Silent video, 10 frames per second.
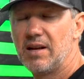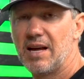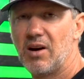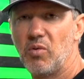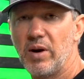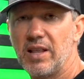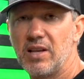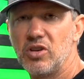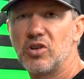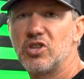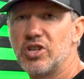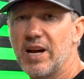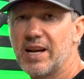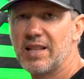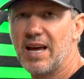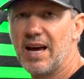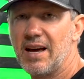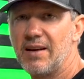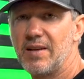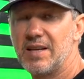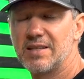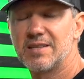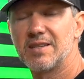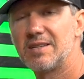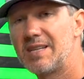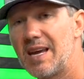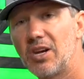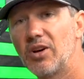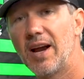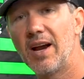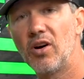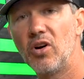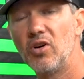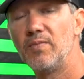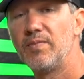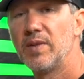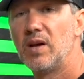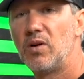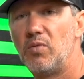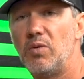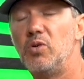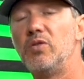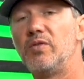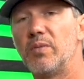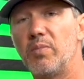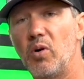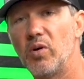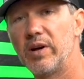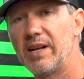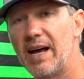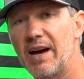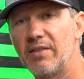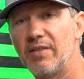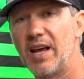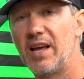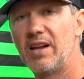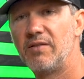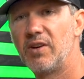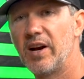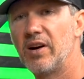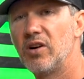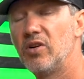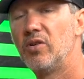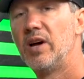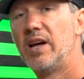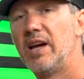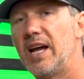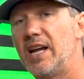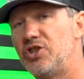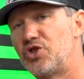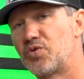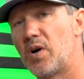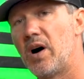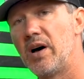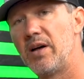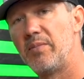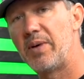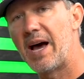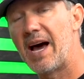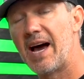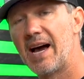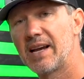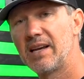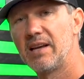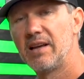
Now, a way that you can check that is take your arrow, remove your point out of the end of your arrow and draw it back